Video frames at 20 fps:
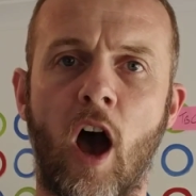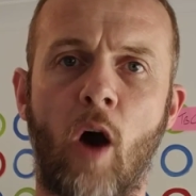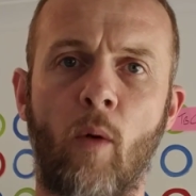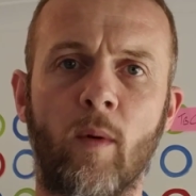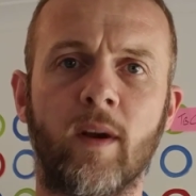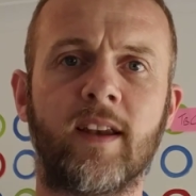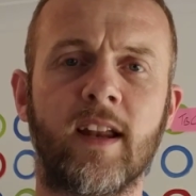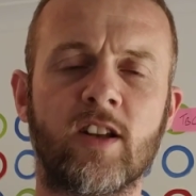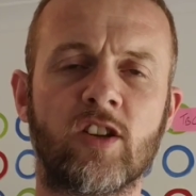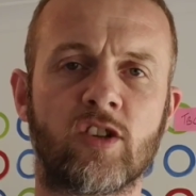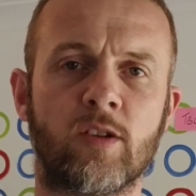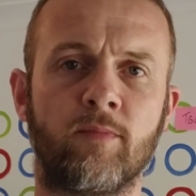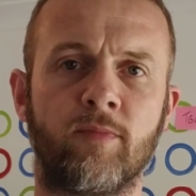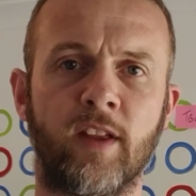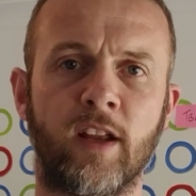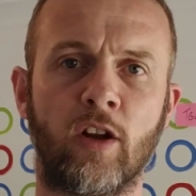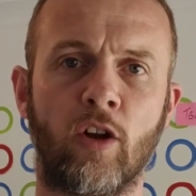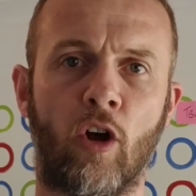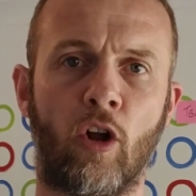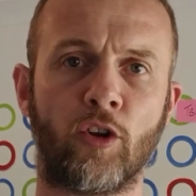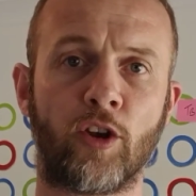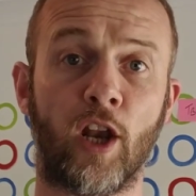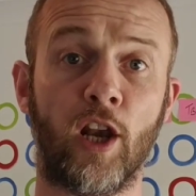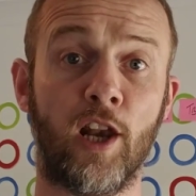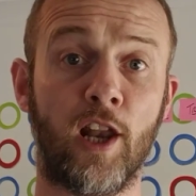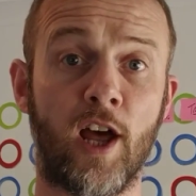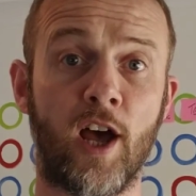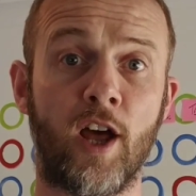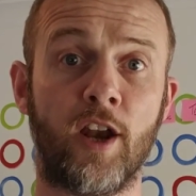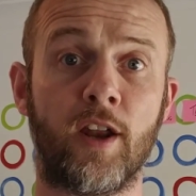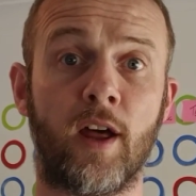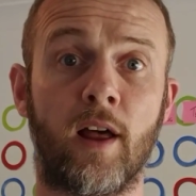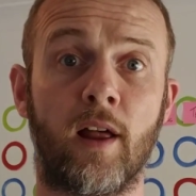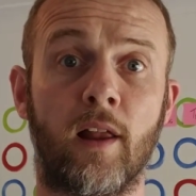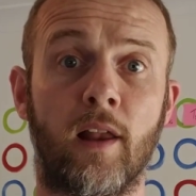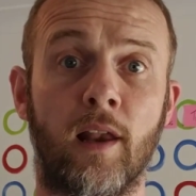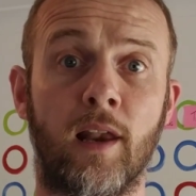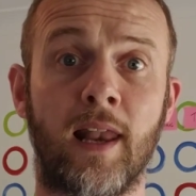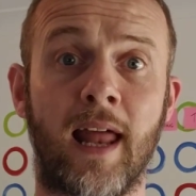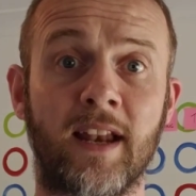And we did something called a
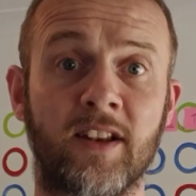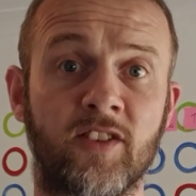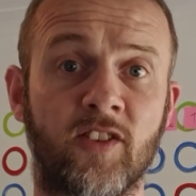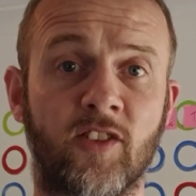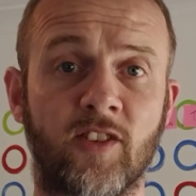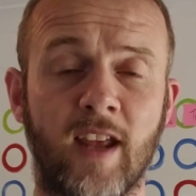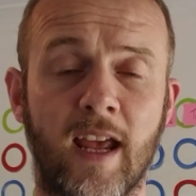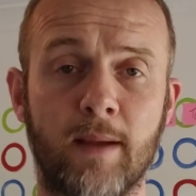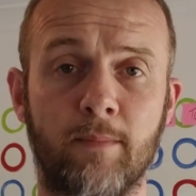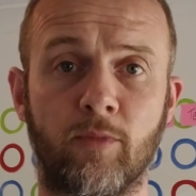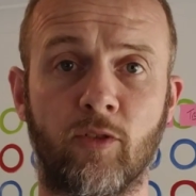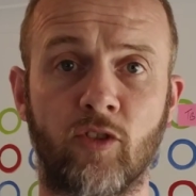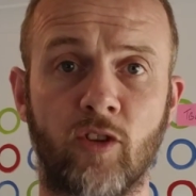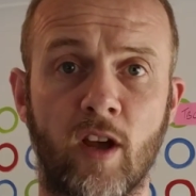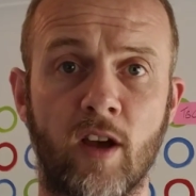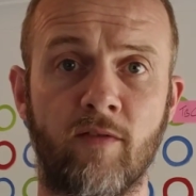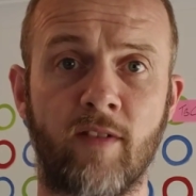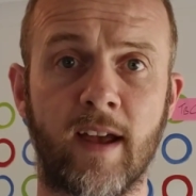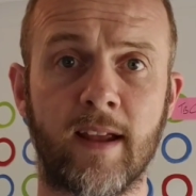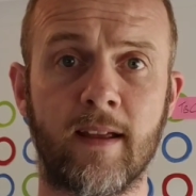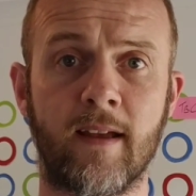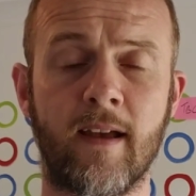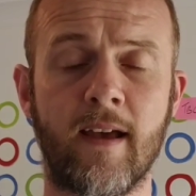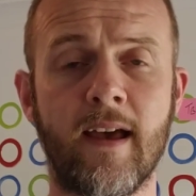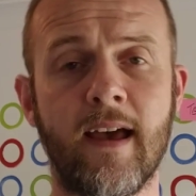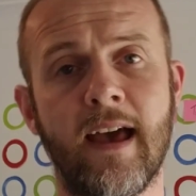learner landscape survey.